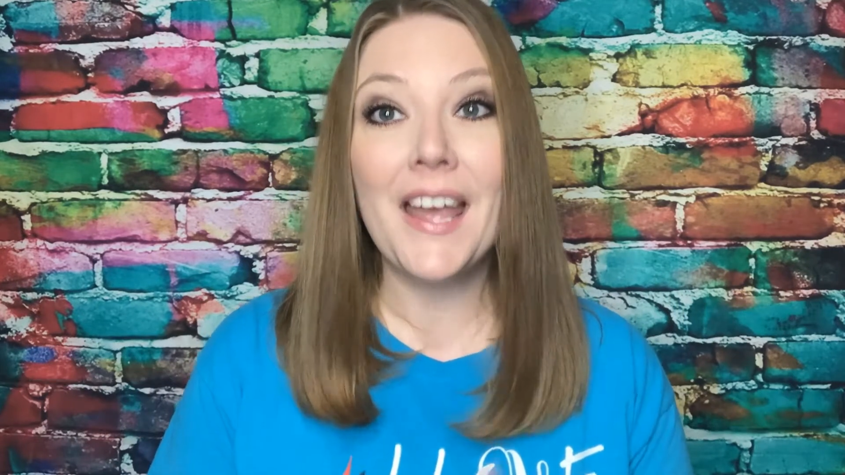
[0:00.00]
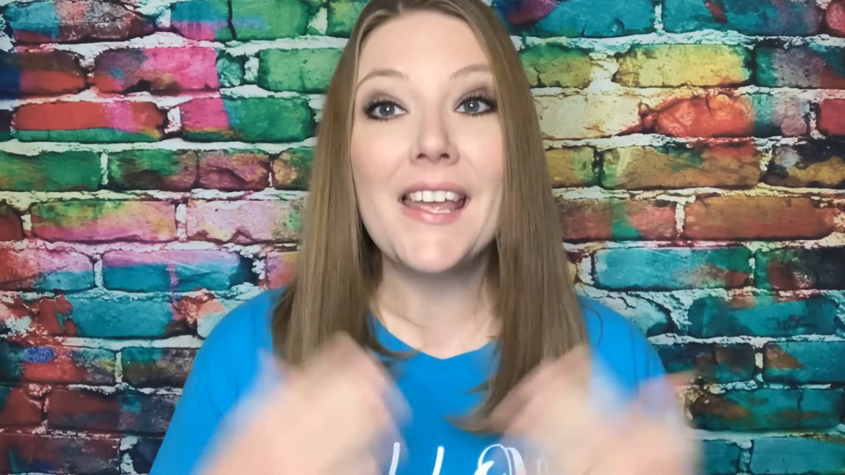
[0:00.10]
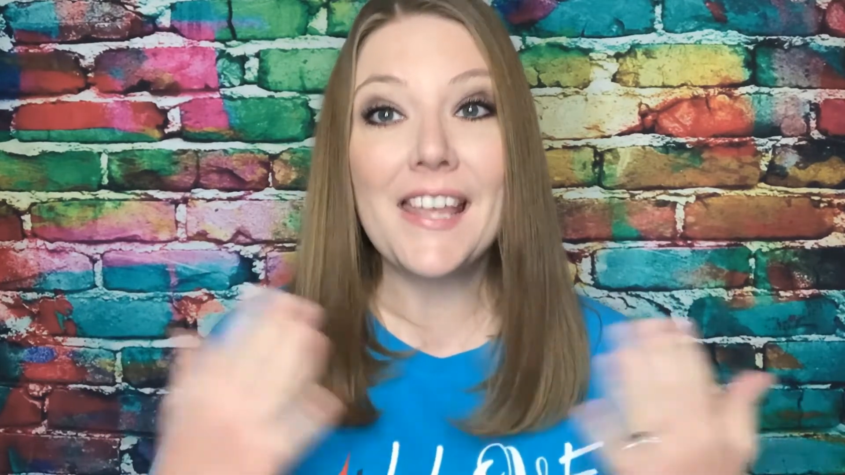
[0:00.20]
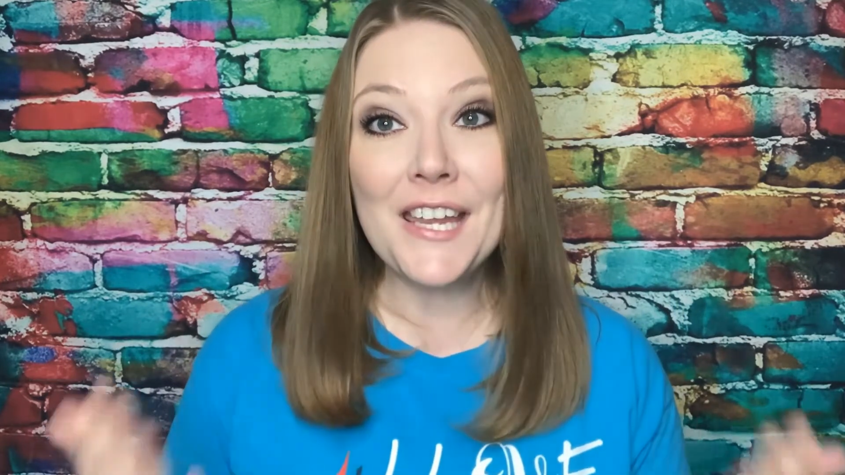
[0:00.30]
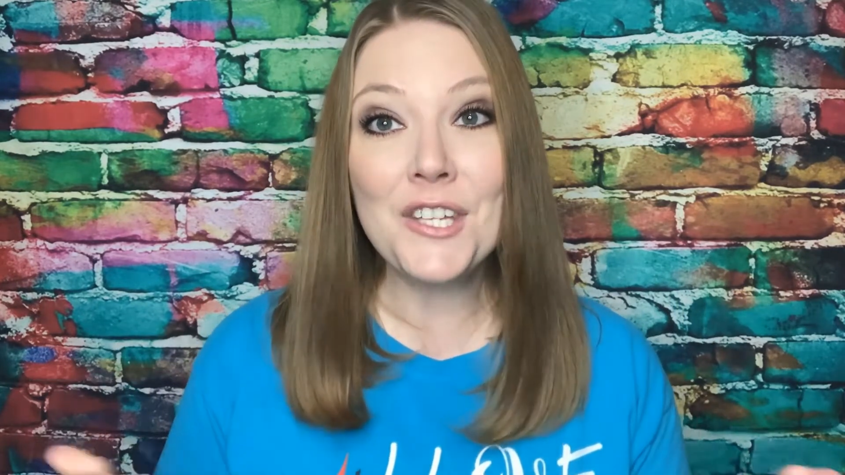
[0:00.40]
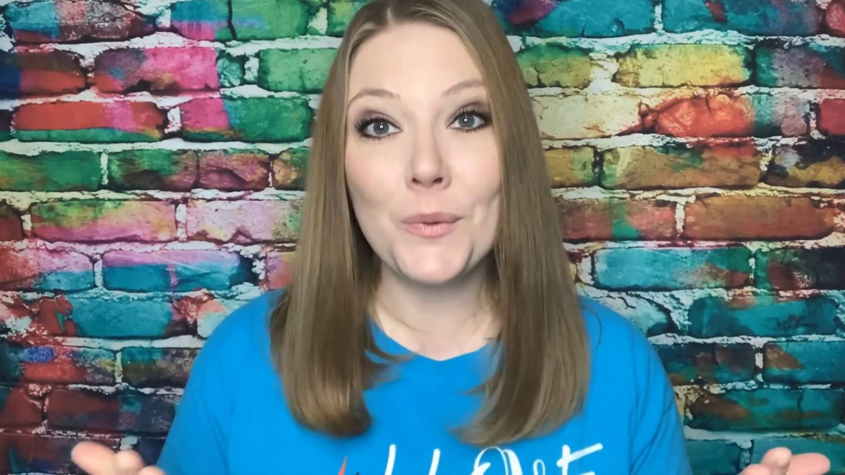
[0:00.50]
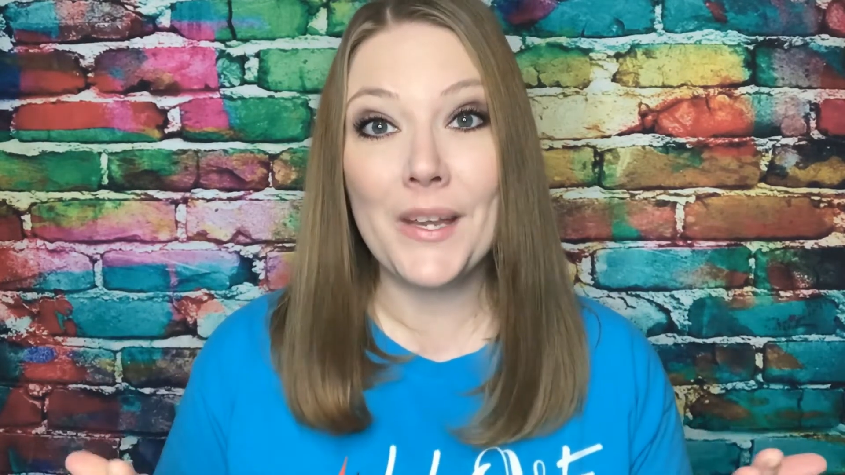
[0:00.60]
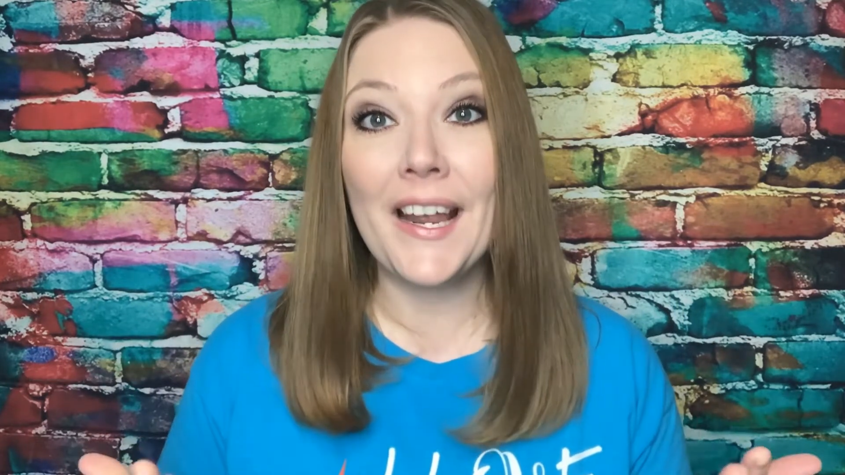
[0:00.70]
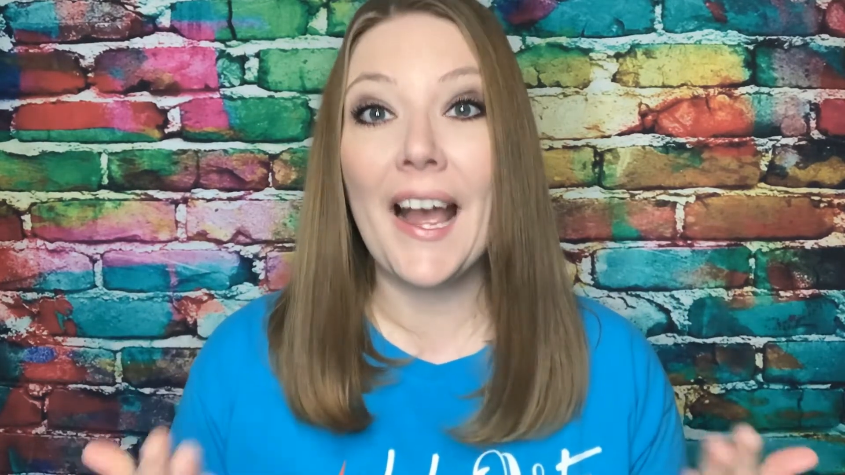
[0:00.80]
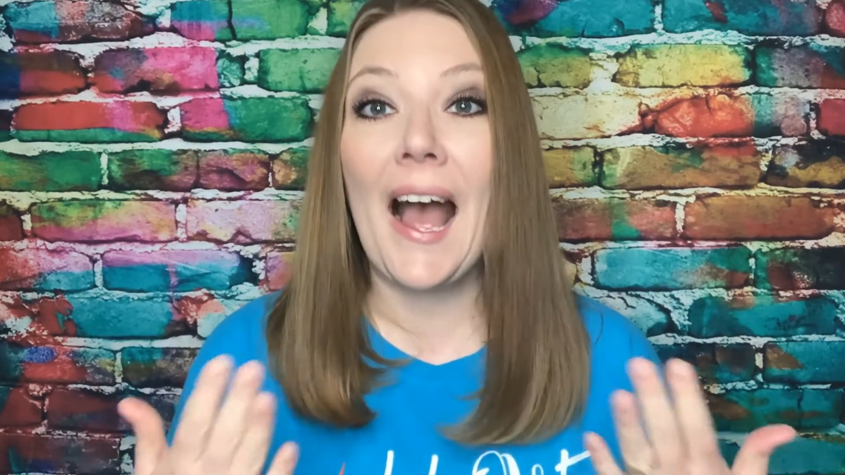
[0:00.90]
Each
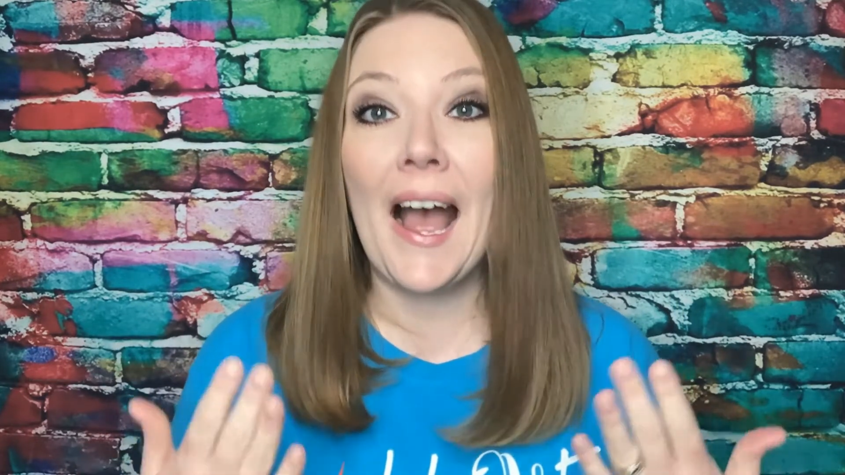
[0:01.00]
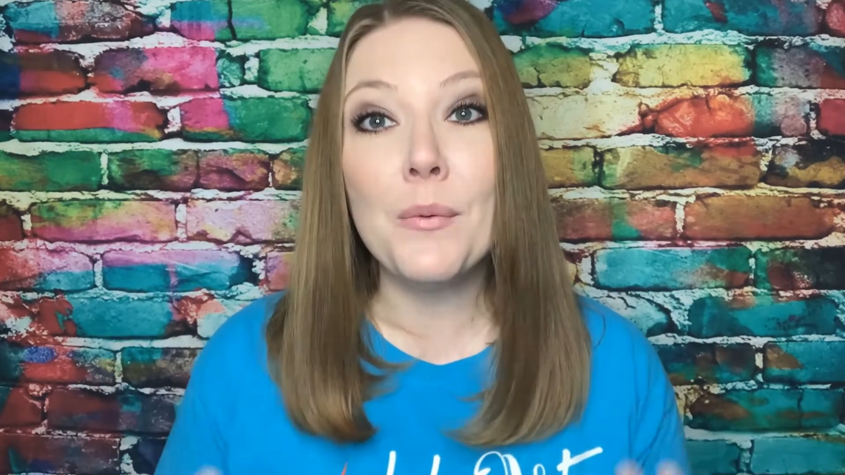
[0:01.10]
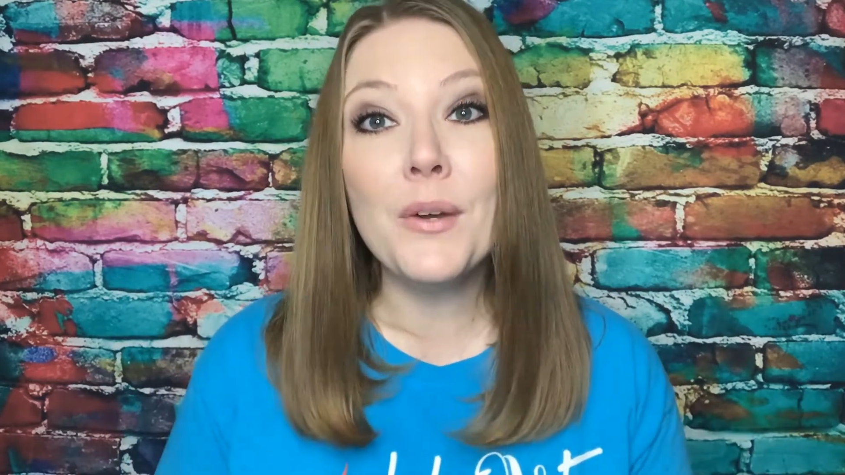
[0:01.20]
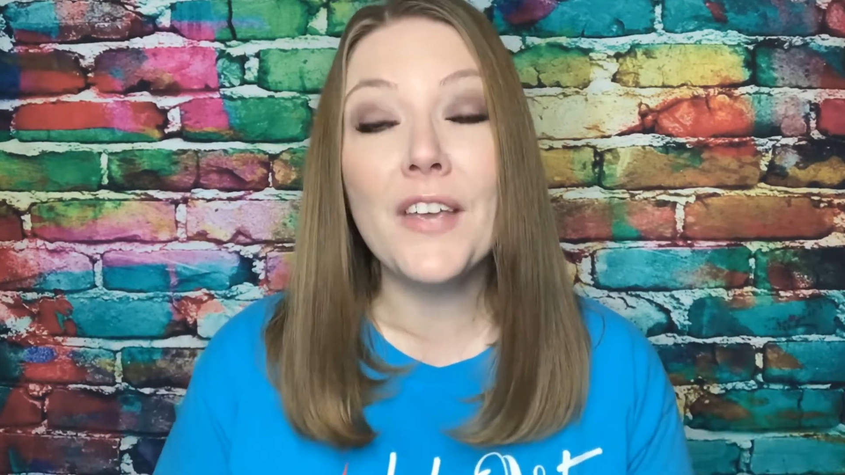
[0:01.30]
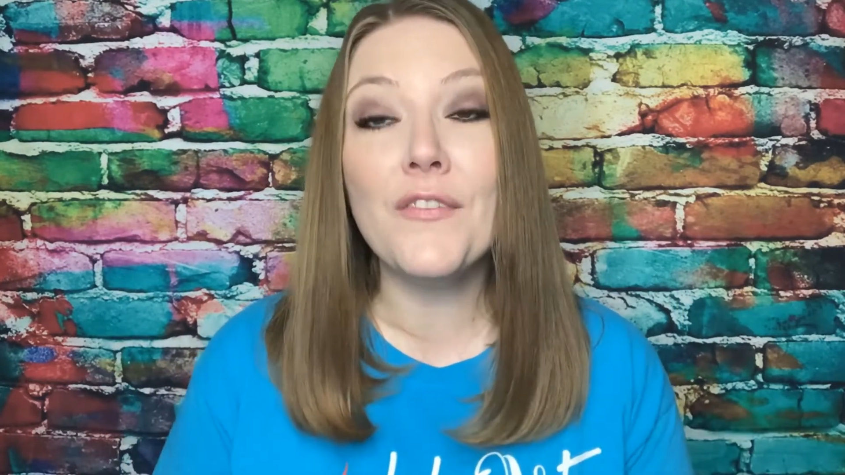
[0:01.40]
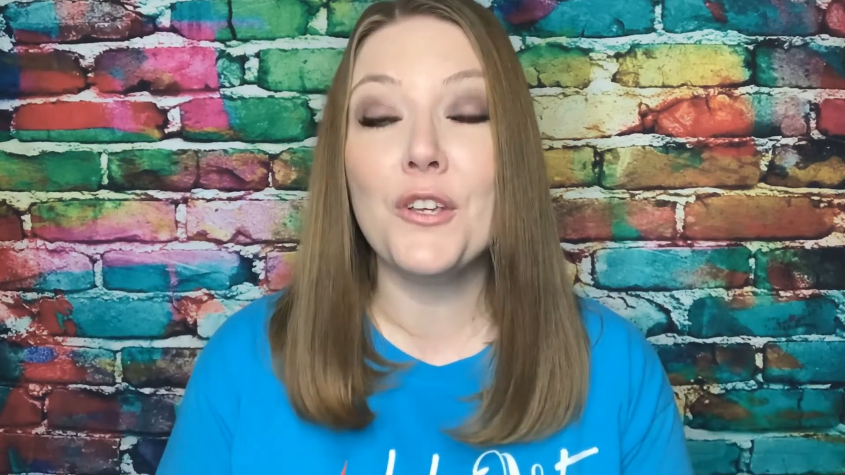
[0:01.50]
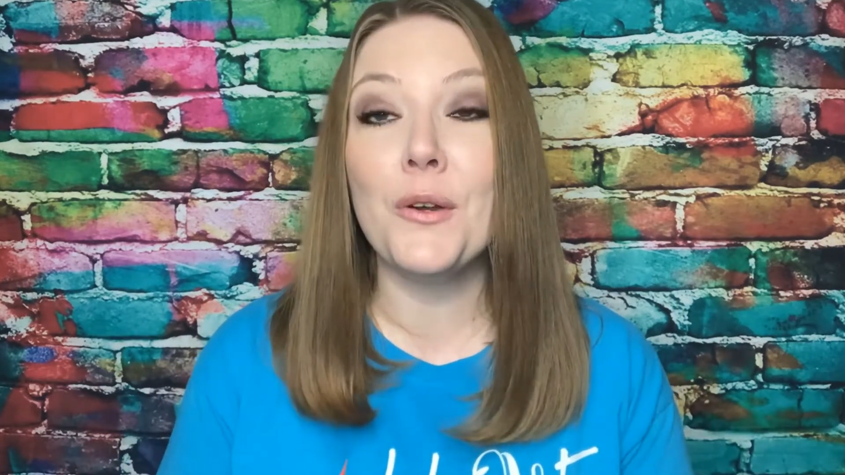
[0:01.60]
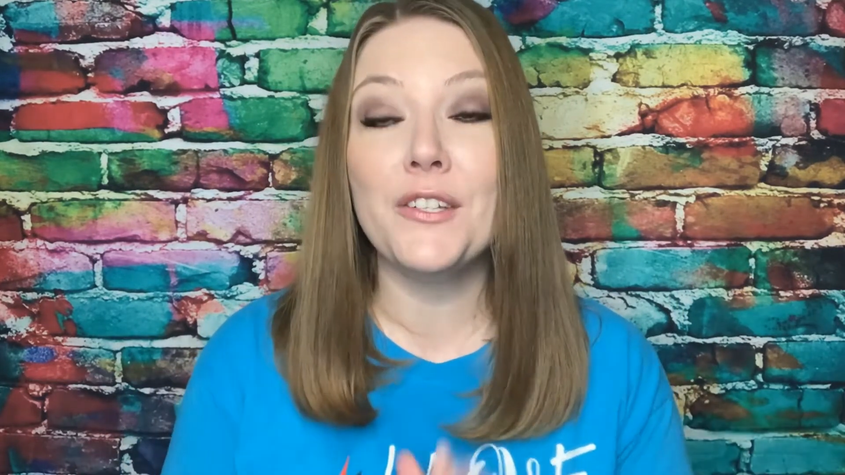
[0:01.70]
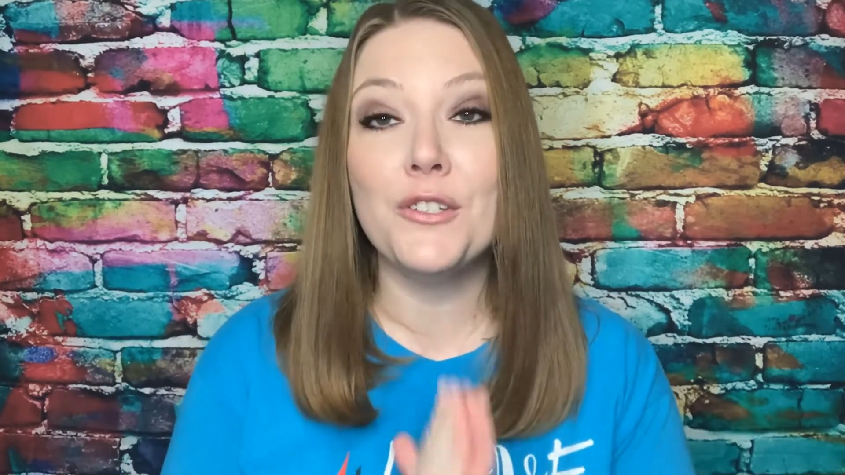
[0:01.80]
week, I will give you a